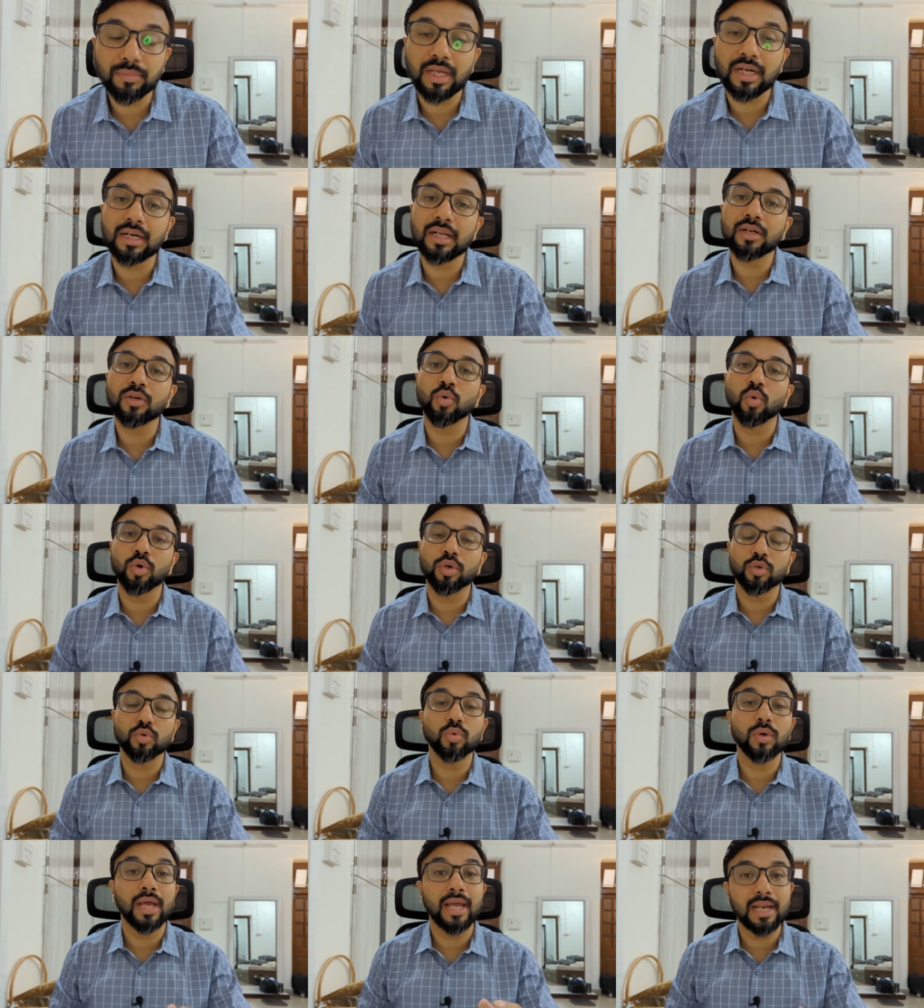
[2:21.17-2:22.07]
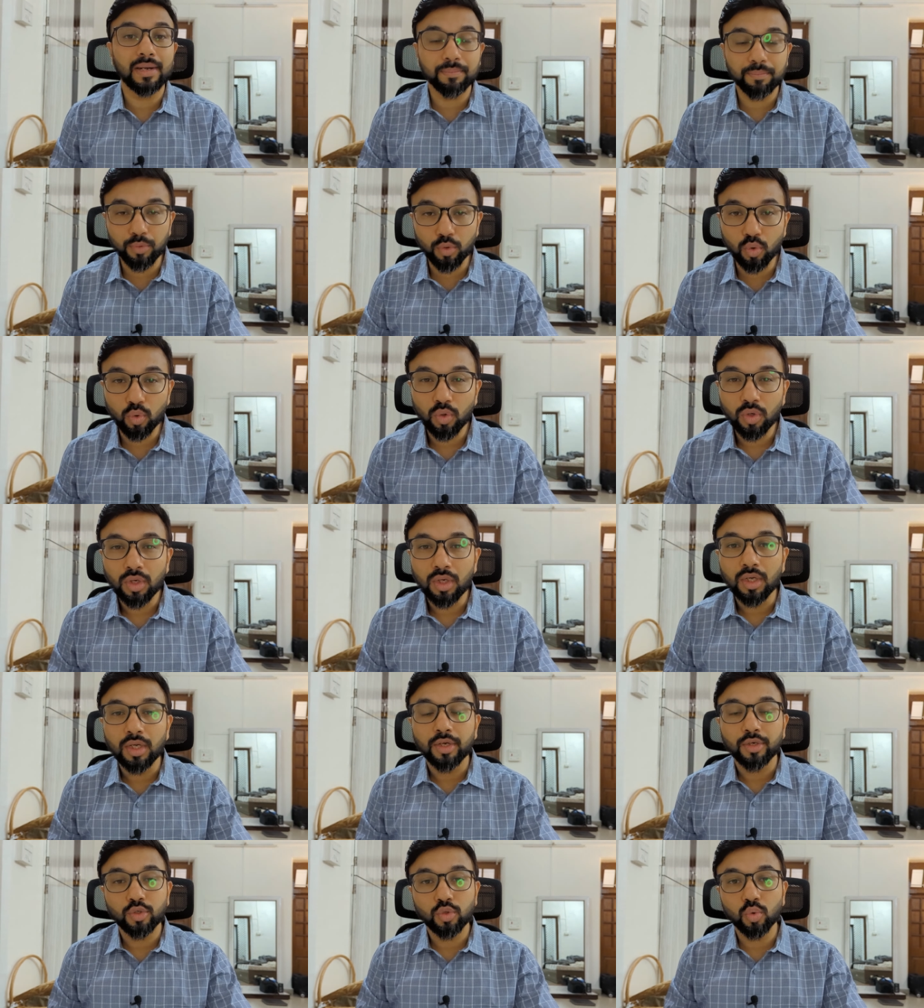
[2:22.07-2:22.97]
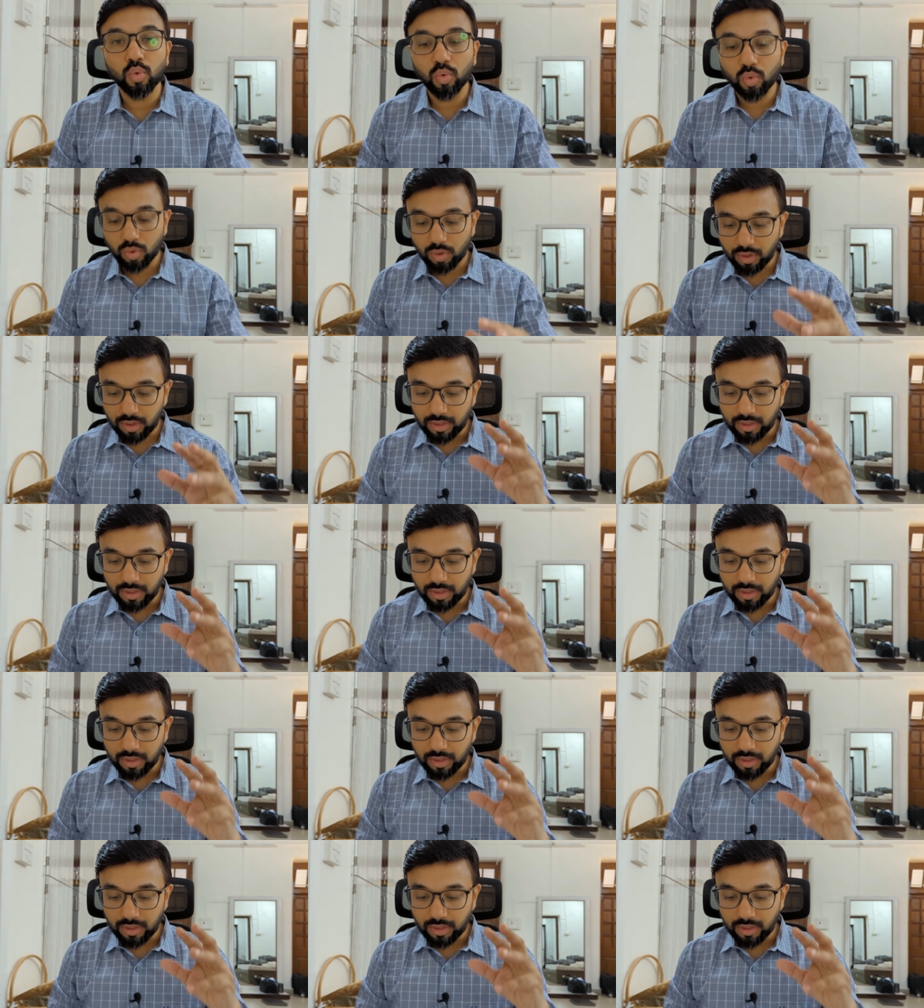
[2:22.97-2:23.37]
that are going to help you to